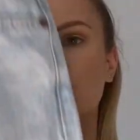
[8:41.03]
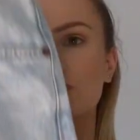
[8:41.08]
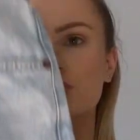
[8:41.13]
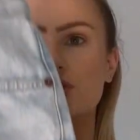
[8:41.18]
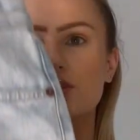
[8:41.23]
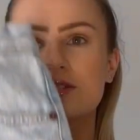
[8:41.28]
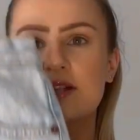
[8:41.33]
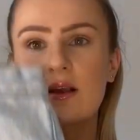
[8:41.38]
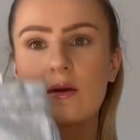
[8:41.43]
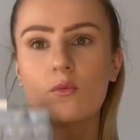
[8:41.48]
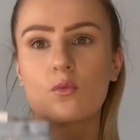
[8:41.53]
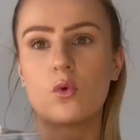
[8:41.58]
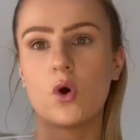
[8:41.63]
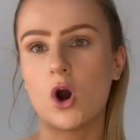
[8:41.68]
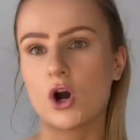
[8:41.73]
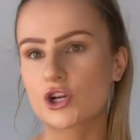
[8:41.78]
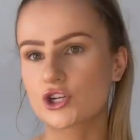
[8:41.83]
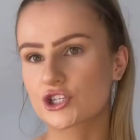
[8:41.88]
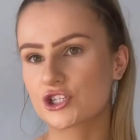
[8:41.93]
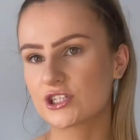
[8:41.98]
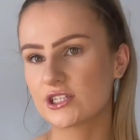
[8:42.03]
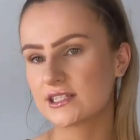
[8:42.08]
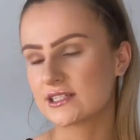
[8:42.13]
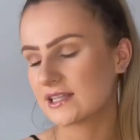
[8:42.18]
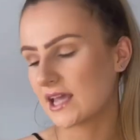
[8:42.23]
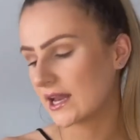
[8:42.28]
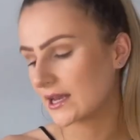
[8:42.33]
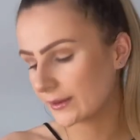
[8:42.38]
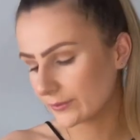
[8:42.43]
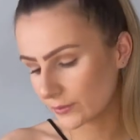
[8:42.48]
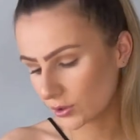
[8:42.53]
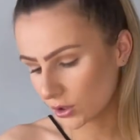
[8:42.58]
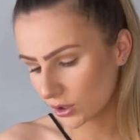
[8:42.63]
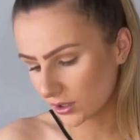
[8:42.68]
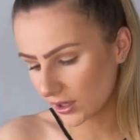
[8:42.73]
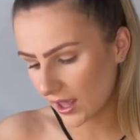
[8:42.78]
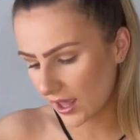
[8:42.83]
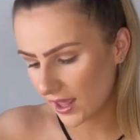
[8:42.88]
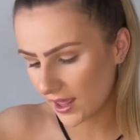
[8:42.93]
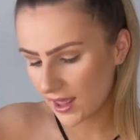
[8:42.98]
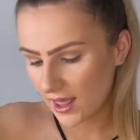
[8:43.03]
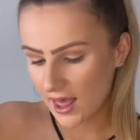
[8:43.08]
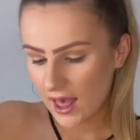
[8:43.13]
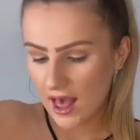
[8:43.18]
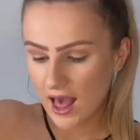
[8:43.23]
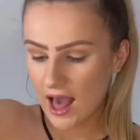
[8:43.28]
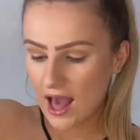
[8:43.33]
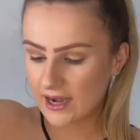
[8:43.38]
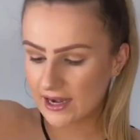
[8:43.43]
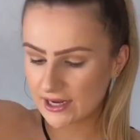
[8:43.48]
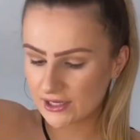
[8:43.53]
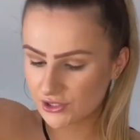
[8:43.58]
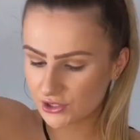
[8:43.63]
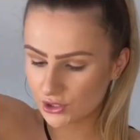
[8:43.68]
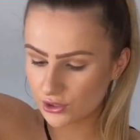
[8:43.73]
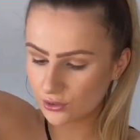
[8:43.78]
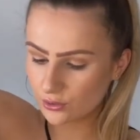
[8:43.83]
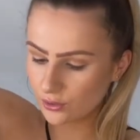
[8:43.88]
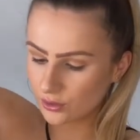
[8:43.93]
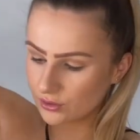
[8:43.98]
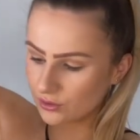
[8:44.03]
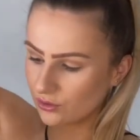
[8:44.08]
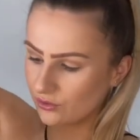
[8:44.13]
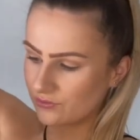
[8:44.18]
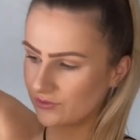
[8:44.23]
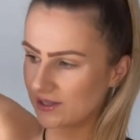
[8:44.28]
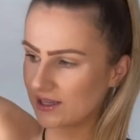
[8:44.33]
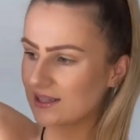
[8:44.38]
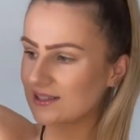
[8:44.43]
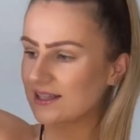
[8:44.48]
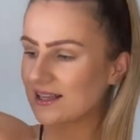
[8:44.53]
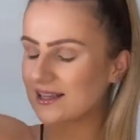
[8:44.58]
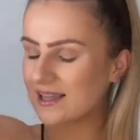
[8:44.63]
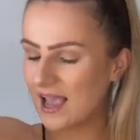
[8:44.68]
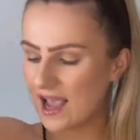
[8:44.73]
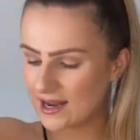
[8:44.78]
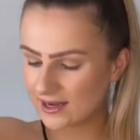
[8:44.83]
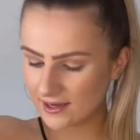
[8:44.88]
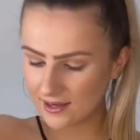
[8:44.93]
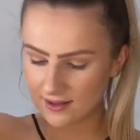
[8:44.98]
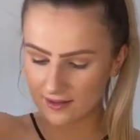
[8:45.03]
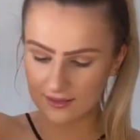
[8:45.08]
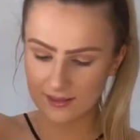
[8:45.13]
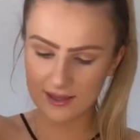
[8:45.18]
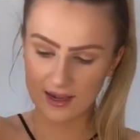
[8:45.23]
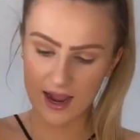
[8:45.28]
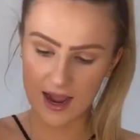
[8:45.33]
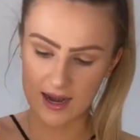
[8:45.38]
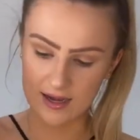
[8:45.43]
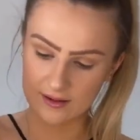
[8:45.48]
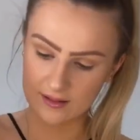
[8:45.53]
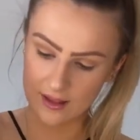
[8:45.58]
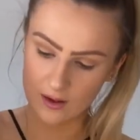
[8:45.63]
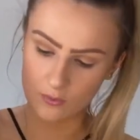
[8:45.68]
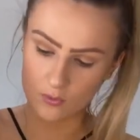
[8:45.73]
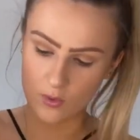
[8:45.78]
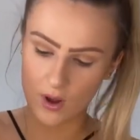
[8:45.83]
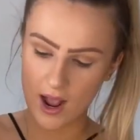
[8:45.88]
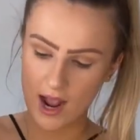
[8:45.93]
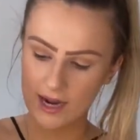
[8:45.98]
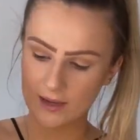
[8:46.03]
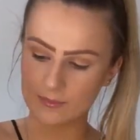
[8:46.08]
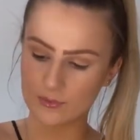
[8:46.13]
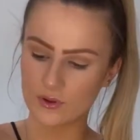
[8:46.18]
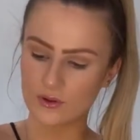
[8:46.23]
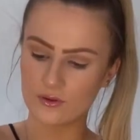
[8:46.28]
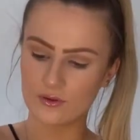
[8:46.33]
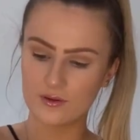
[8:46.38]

like washed denim color and i do love these again they're kind of like wide but